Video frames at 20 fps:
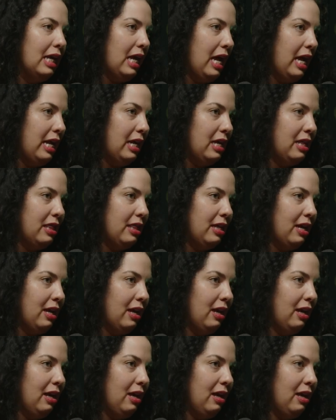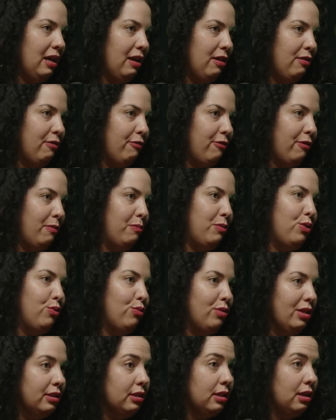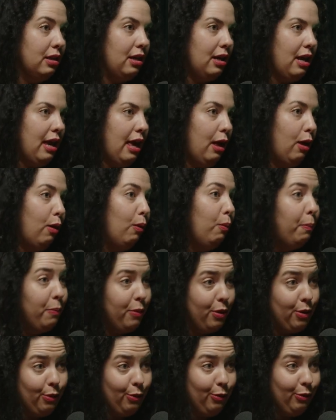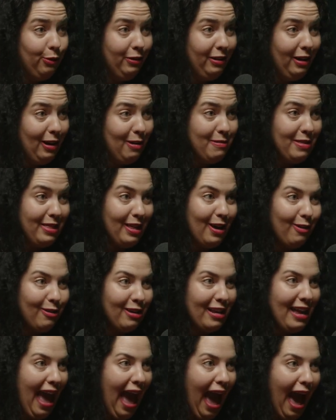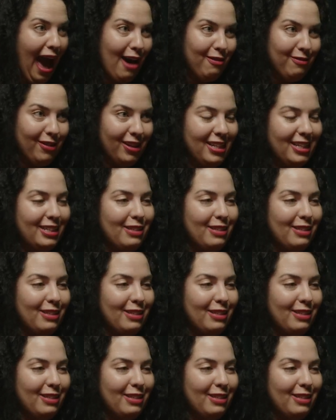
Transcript: anything from you that's going to help you. I mean, they already have all this